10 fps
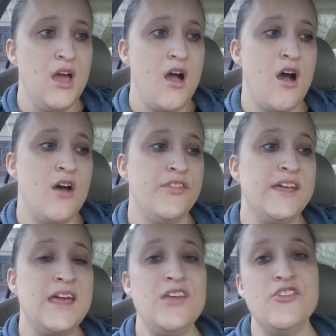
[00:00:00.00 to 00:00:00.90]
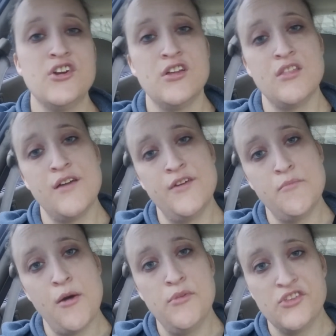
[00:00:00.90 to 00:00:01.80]
Uh, the kids are going to love it.
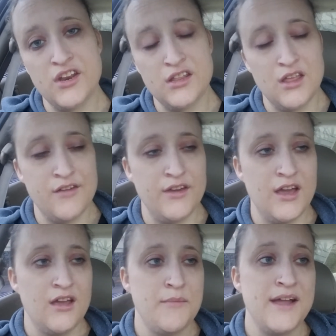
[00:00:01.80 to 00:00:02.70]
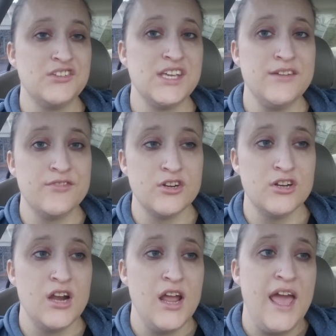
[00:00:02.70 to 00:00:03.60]
Mama's going to love it. I'm asking
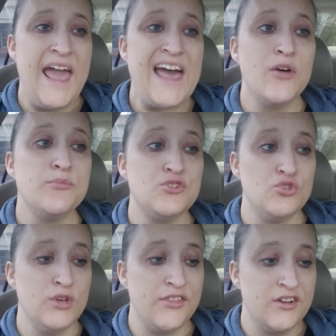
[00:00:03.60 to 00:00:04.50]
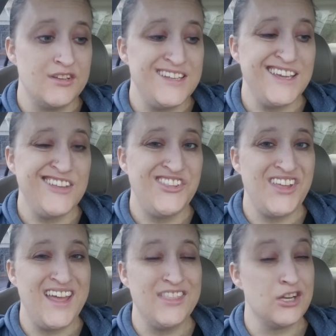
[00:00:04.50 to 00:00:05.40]
for help to get their tickets
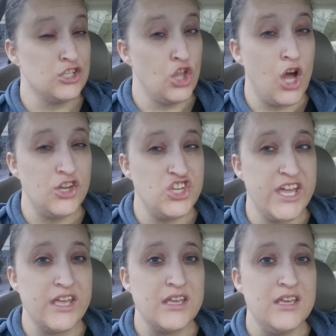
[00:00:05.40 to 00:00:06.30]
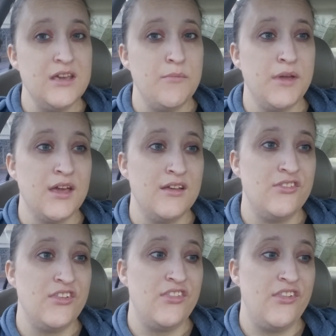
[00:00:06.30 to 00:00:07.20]
and their lodging
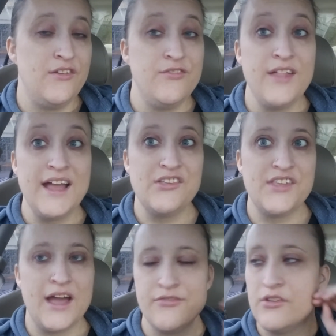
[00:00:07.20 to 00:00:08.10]
because it's in Flagstaff.